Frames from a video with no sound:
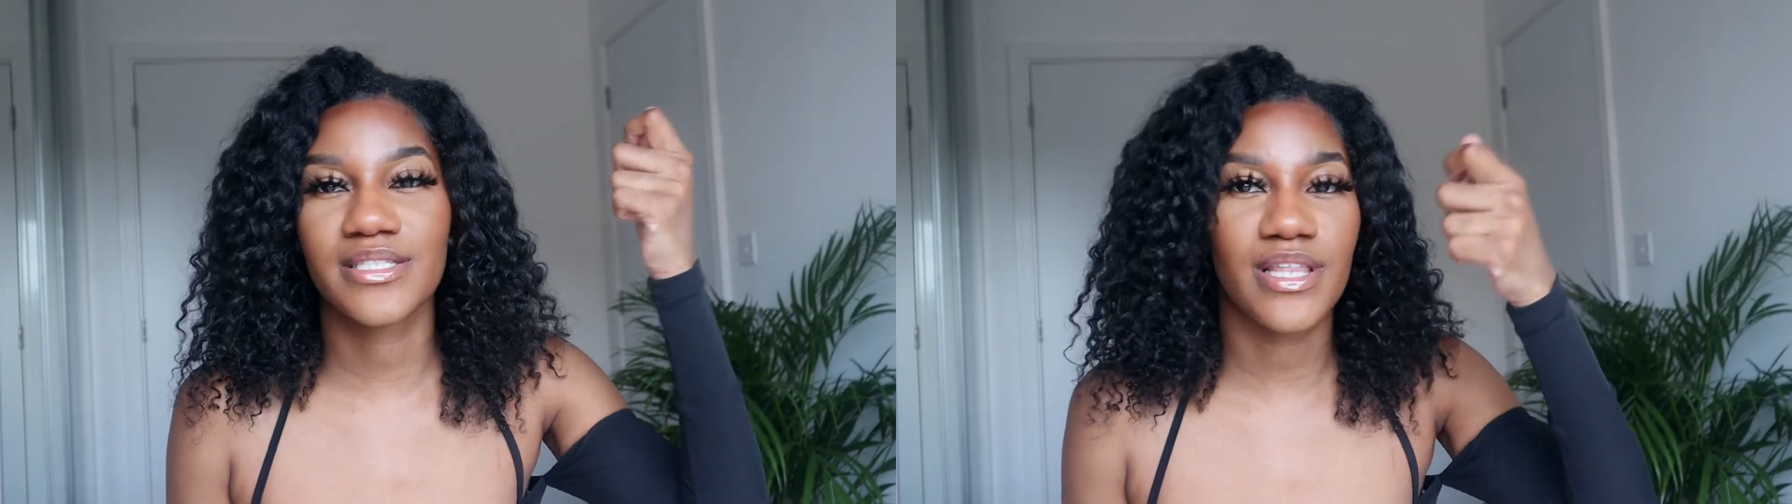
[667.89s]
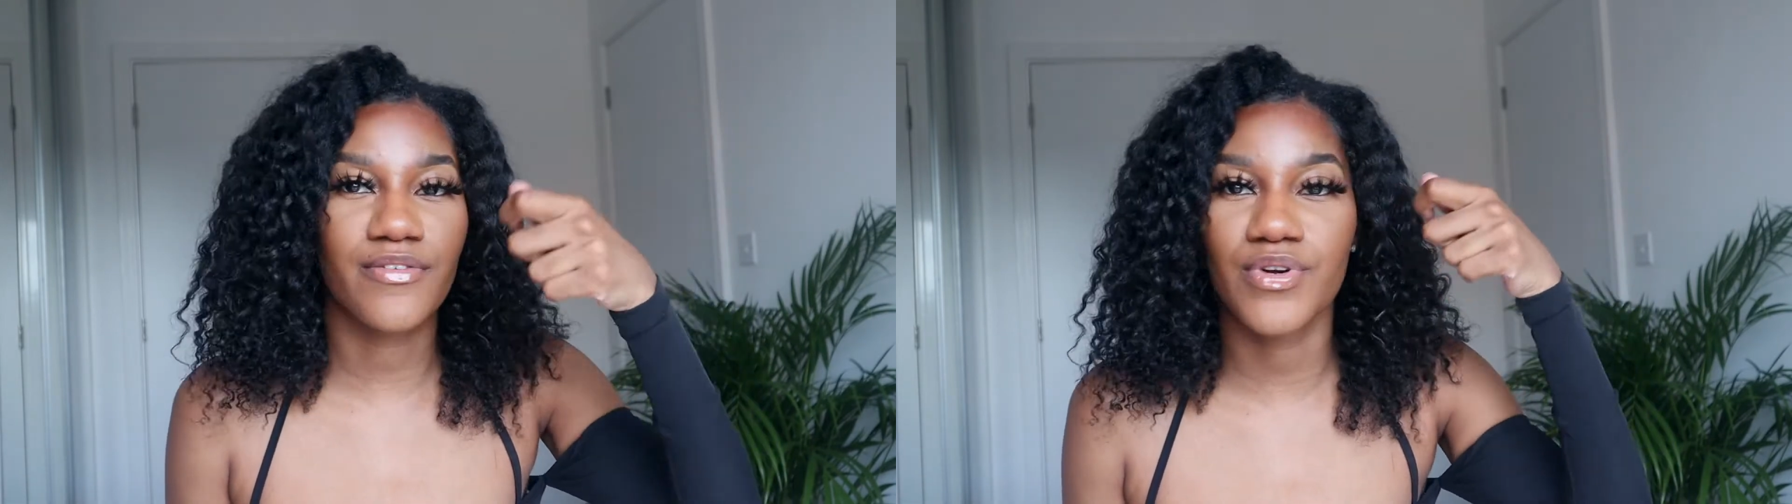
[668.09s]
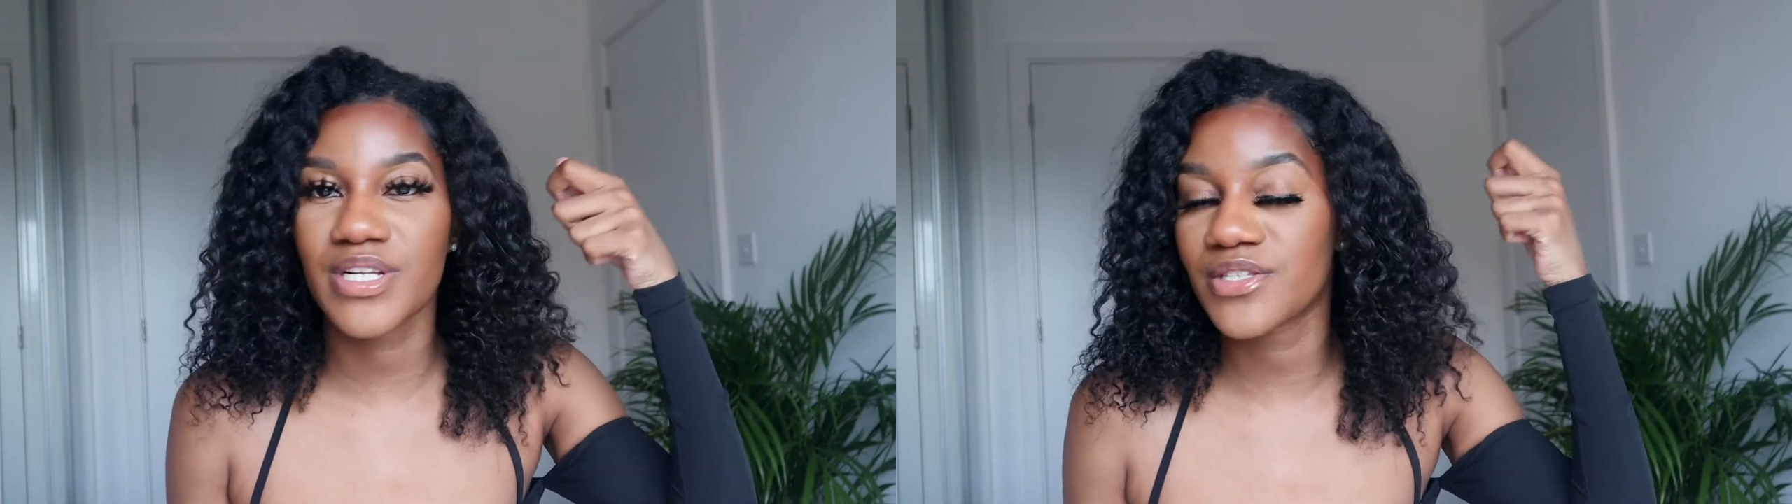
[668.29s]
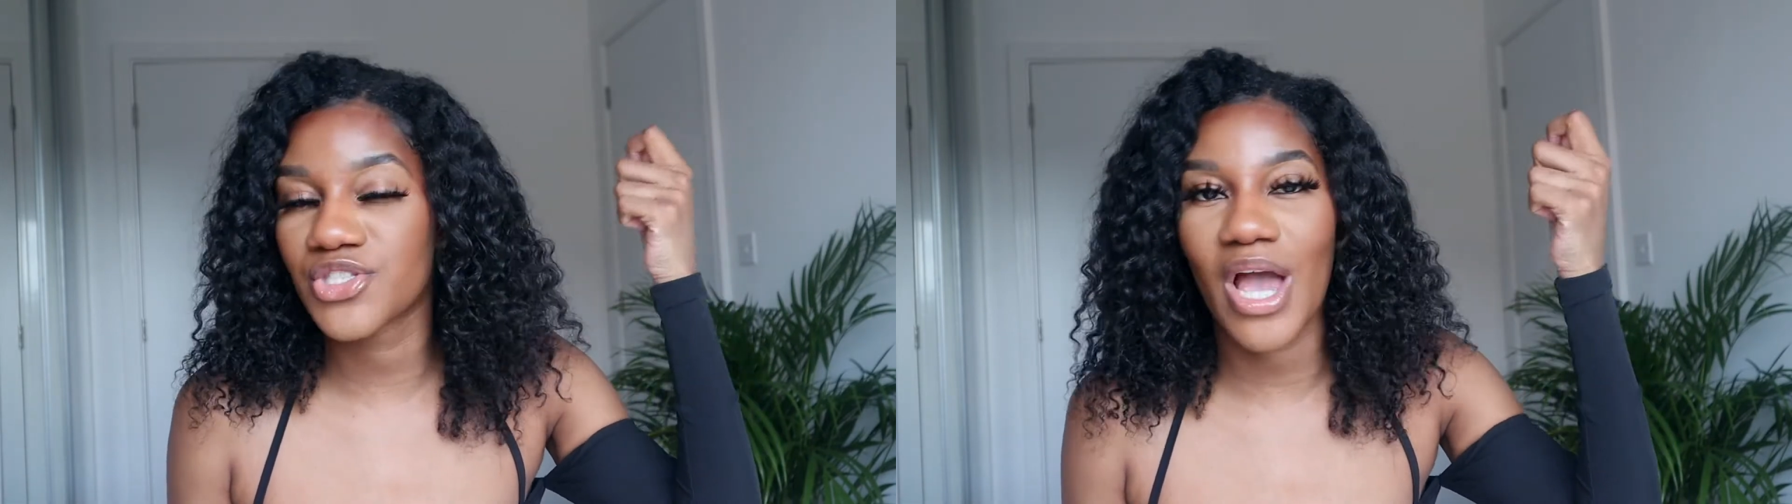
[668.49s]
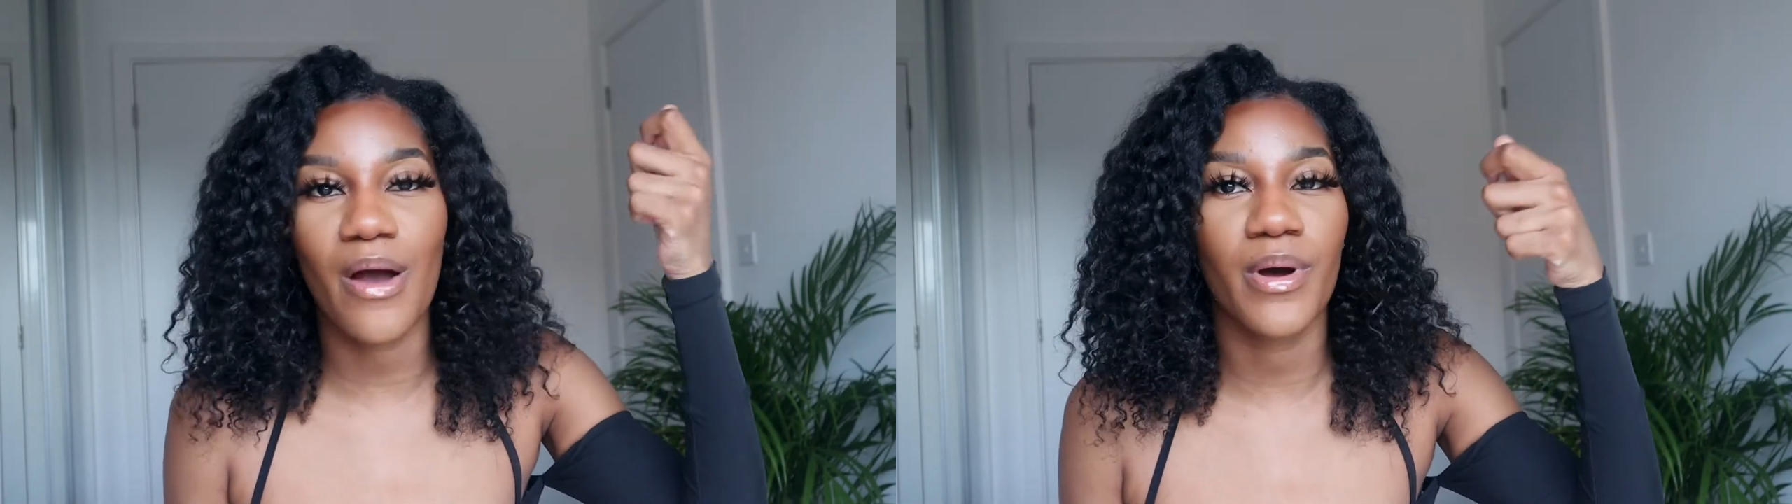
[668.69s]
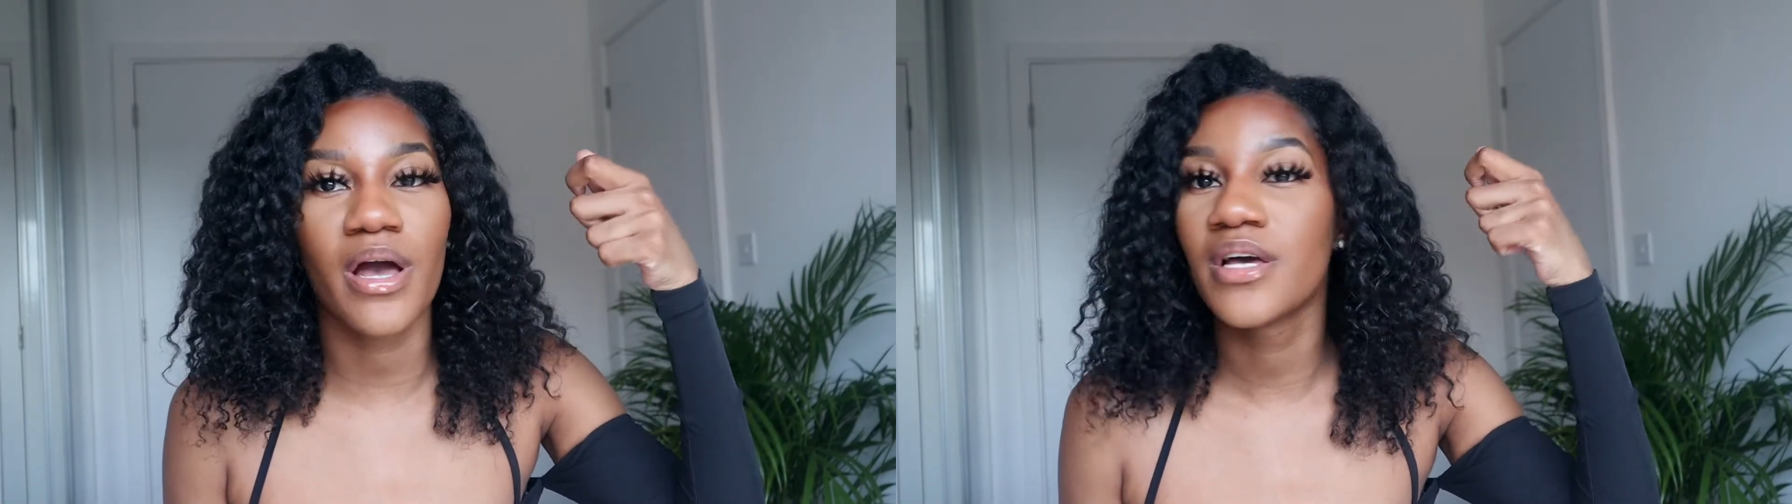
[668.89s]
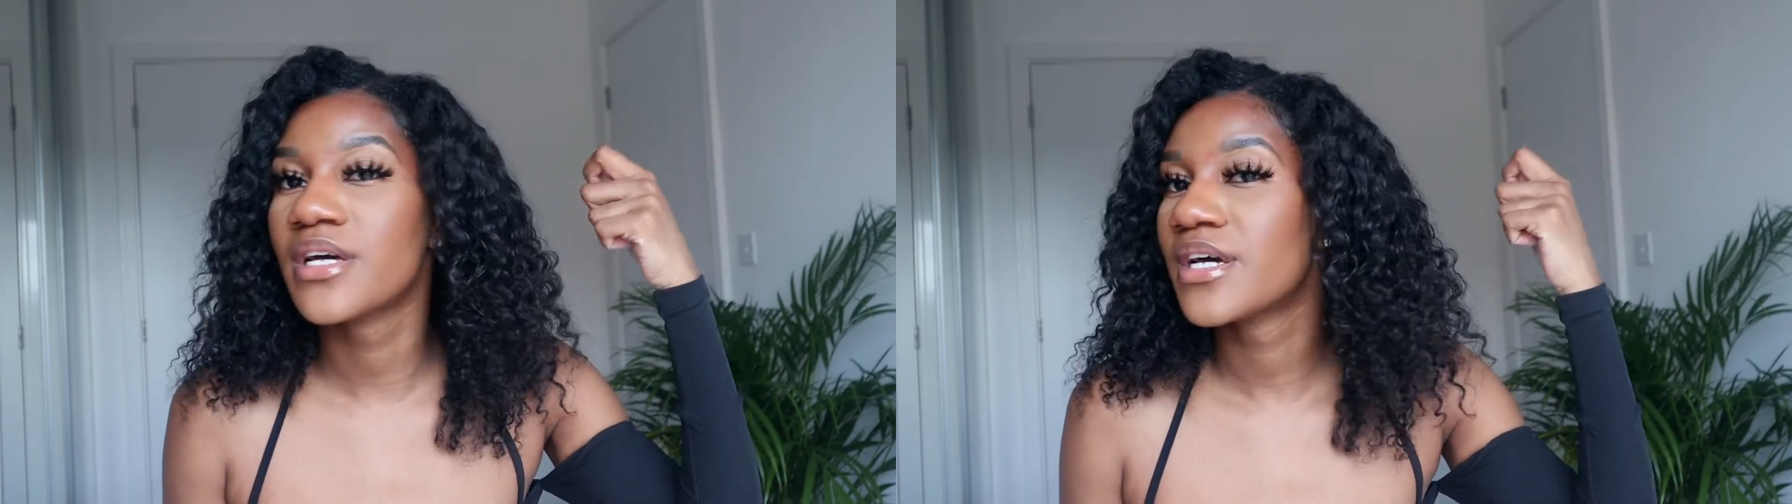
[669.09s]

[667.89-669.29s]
they're running the shower